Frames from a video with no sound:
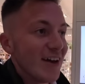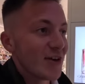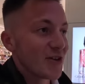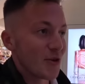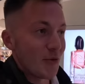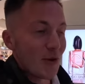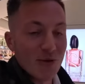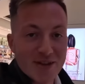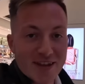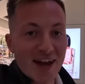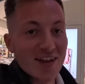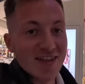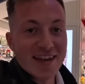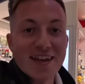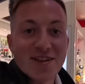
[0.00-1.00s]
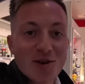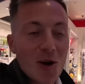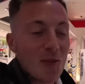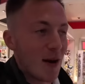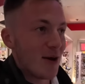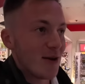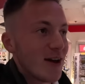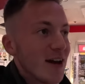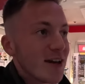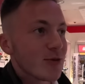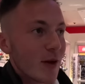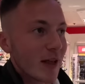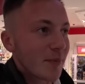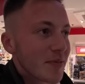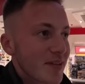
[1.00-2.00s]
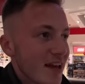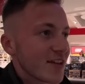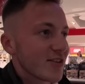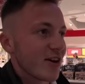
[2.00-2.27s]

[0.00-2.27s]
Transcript: So we'll see. I think he's got about 20%